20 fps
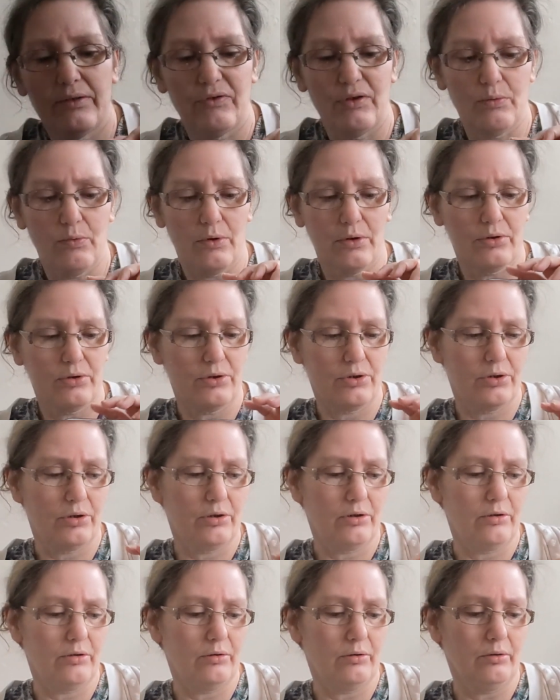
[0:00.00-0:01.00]
if you want
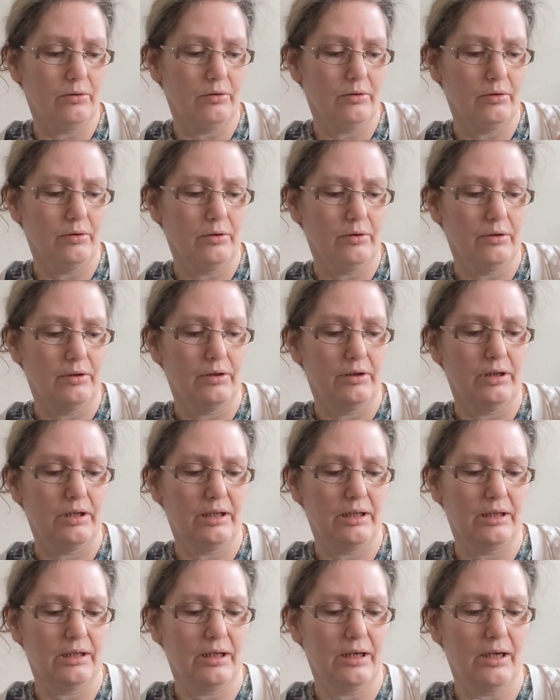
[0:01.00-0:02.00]
to, you
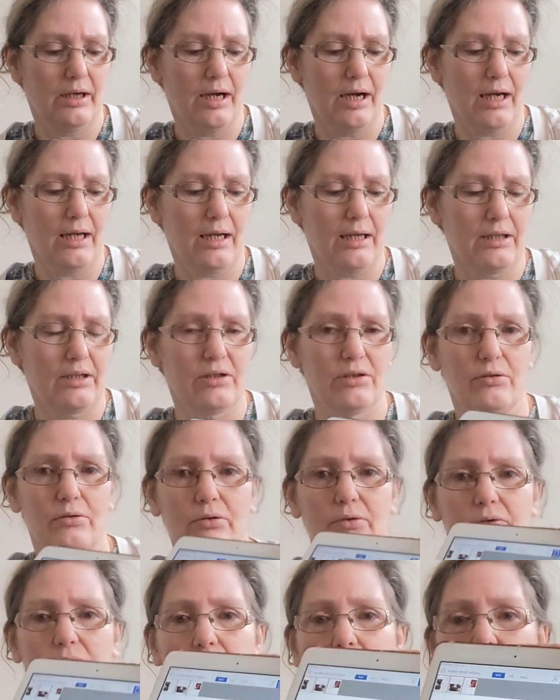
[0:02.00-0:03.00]
can highlight
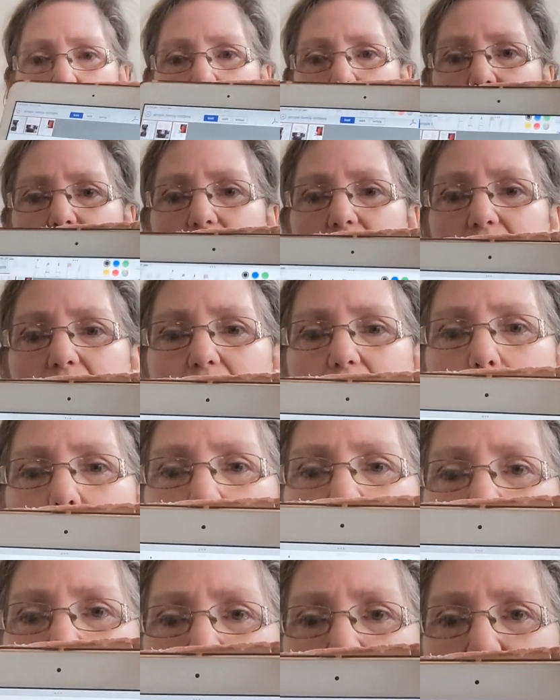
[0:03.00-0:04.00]
stuff. So you get a
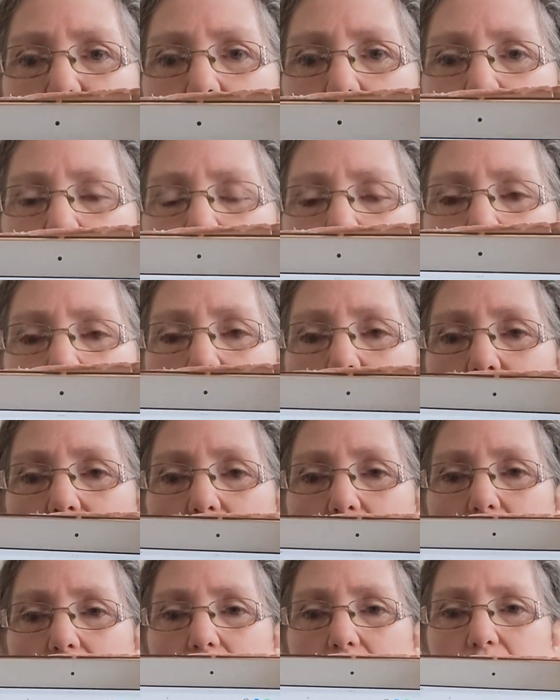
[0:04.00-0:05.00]
pen come up,
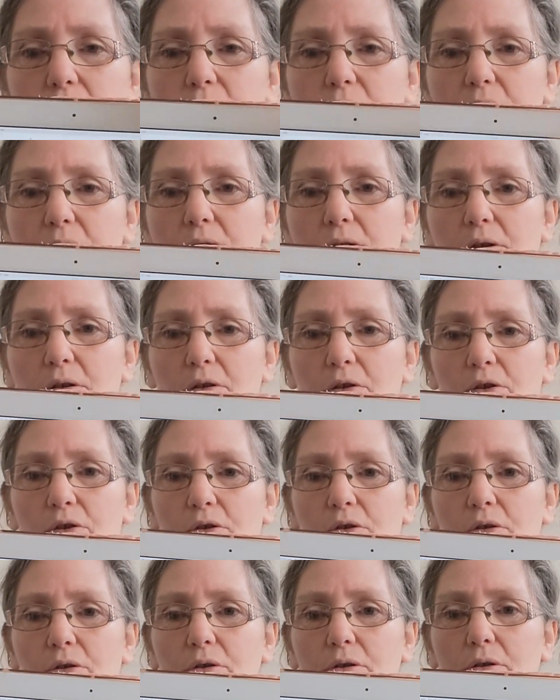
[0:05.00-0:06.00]
and then you can
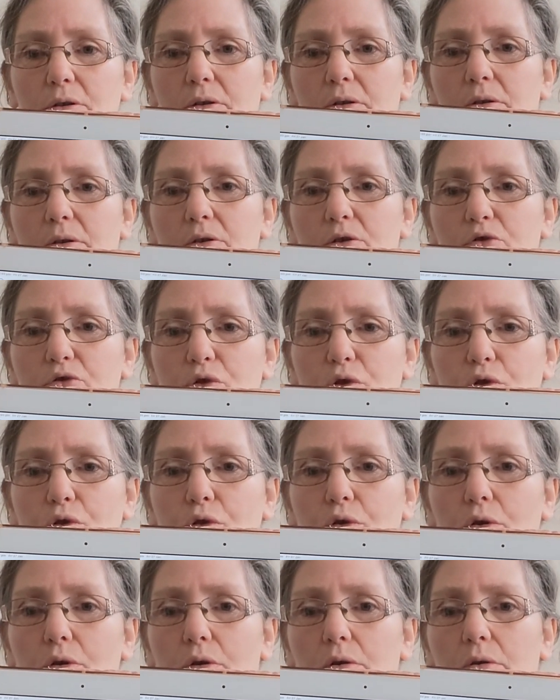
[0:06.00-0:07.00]

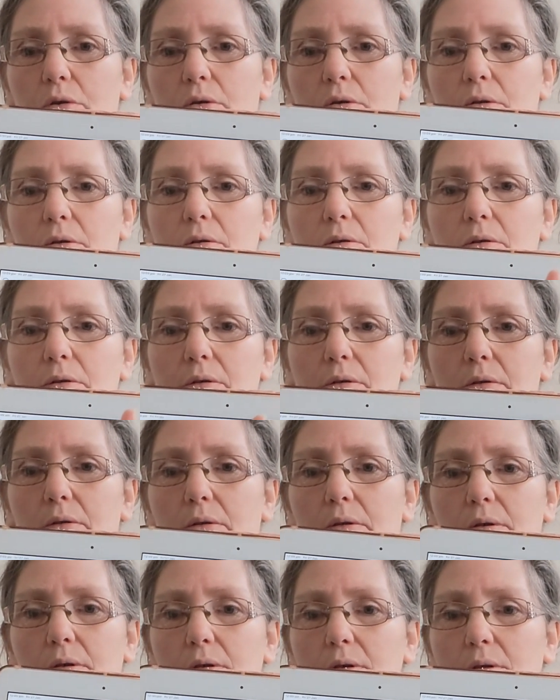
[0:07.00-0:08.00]
draw.
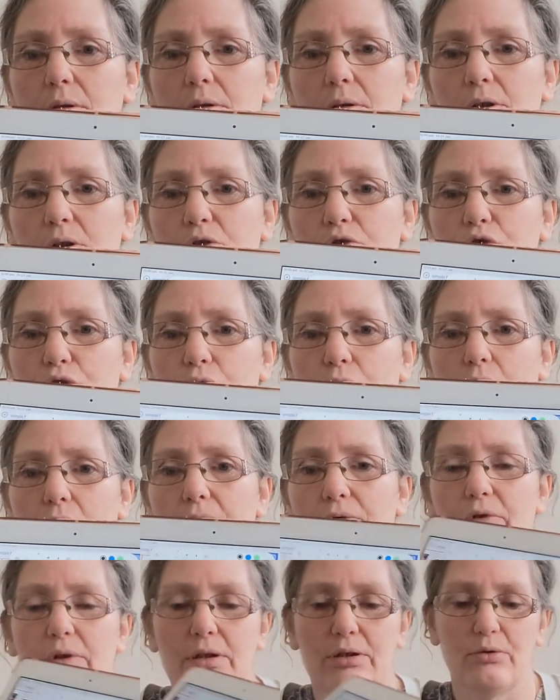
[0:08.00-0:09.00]
You draw all
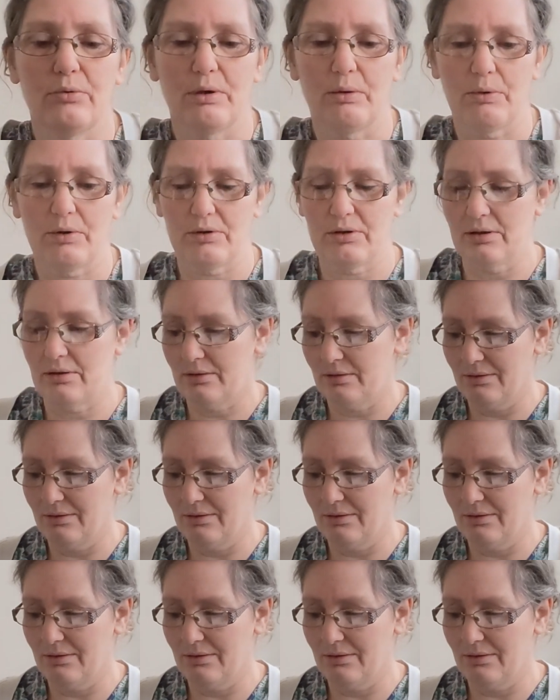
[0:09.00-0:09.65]
over it and do what you want.